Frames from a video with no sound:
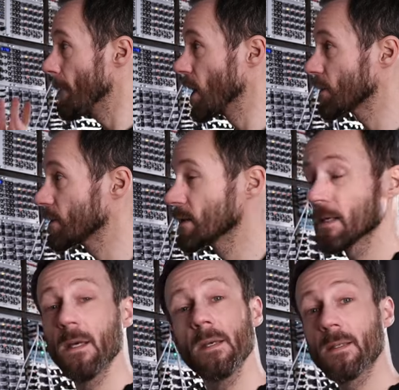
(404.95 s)
But
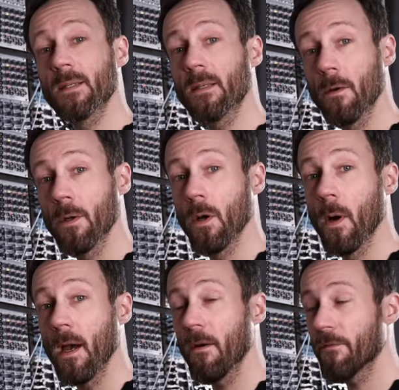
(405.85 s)
the
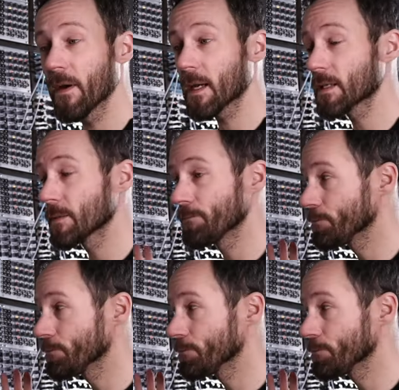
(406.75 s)
stereo effect,